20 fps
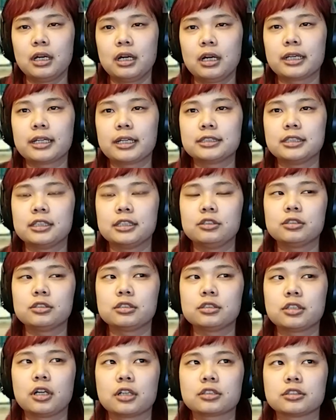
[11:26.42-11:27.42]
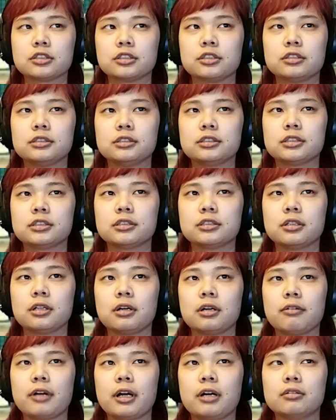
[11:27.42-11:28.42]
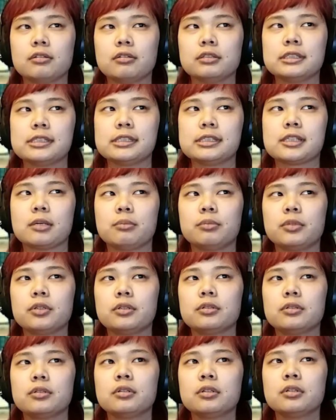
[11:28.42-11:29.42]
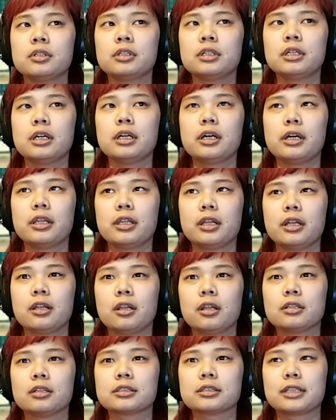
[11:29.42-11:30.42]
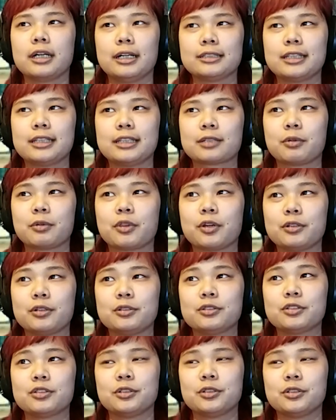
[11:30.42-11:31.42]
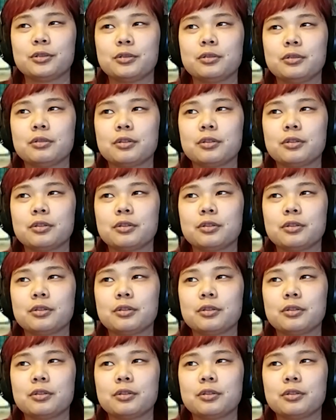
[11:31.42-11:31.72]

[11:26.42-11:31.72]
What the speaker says: continued to talk to her until around December, and then I lost contact with her too.